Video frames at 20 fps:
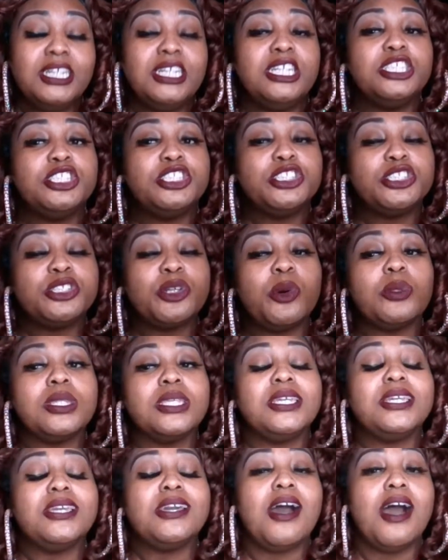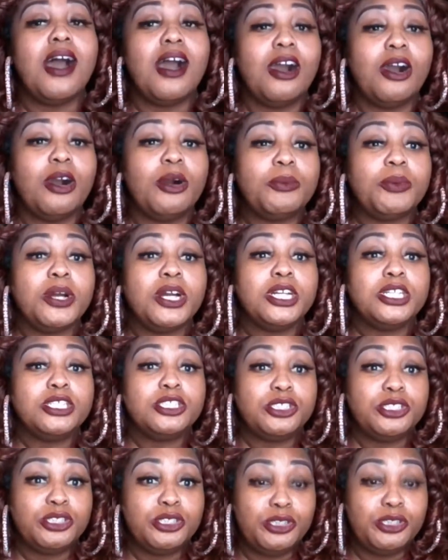Is solely up
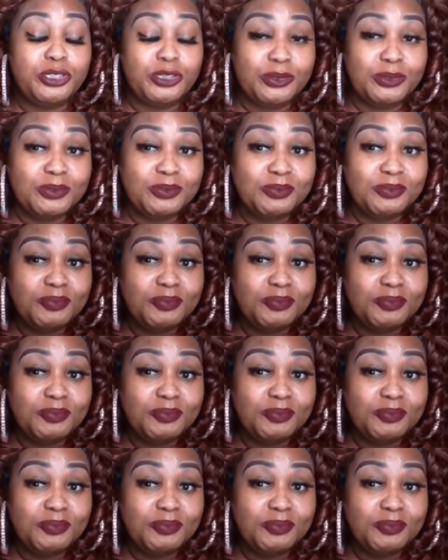to you.